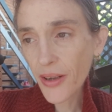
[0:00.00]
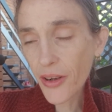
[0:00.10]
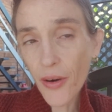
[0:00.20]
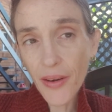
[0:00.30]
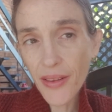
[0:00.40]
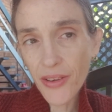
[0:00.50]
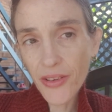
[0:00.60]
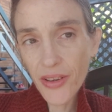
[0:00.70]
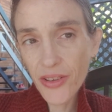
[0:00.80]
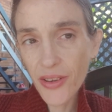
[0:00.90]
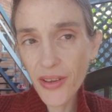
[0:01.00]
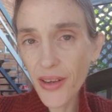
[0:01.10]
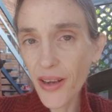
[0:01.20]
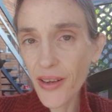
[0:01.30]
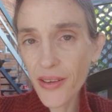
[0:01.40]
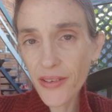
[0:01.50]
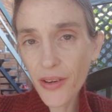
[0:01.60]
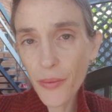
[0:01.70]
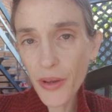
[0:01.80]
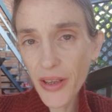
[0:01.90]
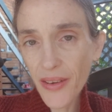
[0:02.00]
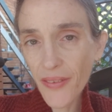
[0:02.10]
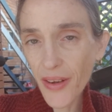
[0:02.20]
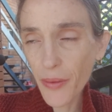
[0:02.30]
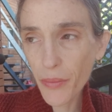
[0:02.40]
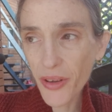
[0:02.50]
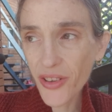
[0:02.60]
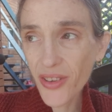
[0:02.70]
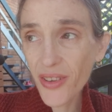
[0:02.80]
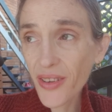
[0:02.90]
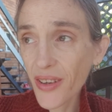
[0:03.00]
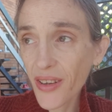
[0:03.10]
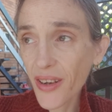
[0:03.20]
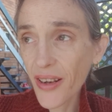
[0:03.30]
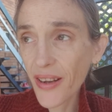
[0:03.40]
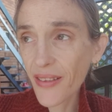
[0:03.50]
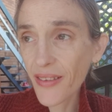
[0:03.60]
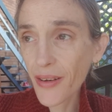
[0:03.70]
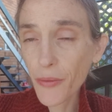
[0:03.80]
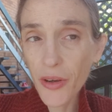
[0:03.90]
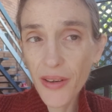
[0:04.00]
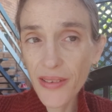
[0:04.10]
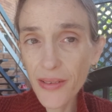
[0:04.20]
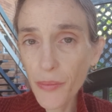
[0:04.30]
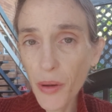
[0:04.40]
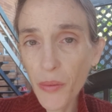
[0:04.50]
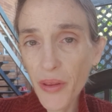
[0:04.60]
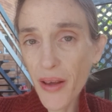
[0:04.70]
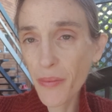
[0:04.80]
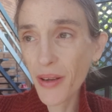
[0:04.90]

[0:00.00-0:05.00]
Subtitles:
going in that direction, and I don't want to leave that impression that I'm going somewhere with that,